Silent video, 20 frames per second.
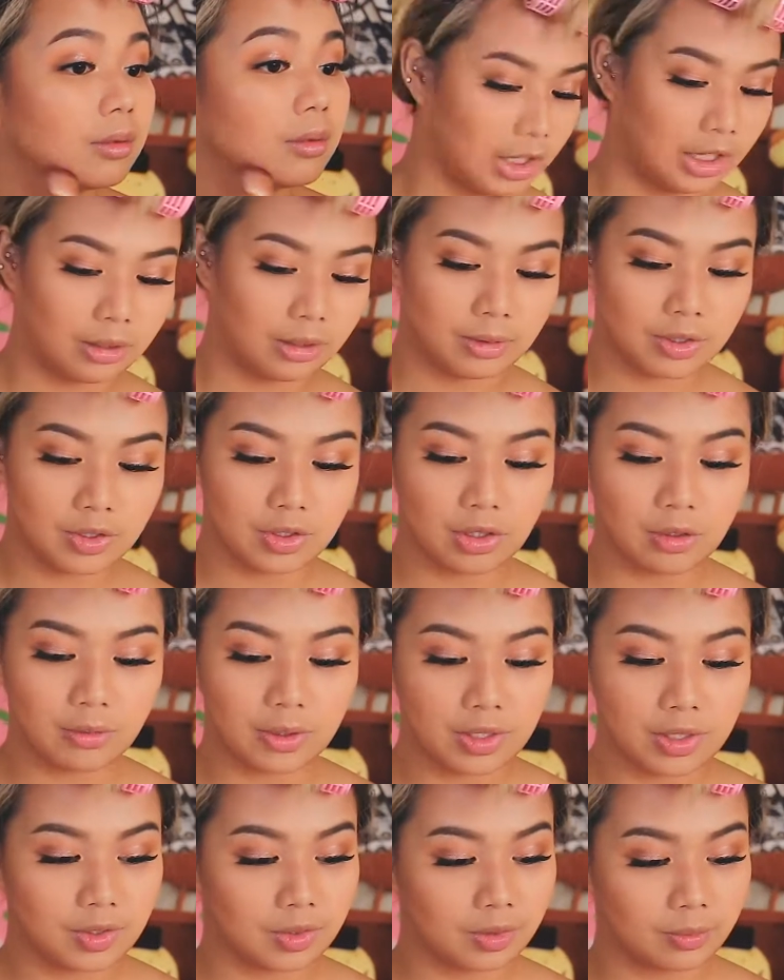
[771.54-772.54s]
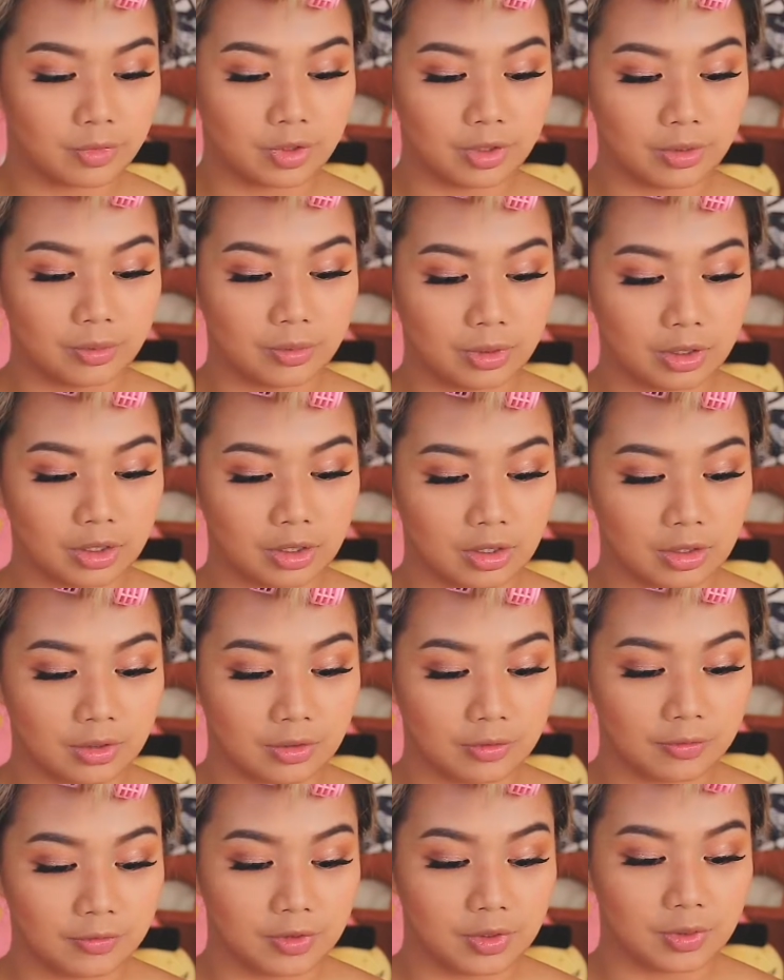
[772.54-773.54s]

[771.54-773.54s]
I was always someone who loved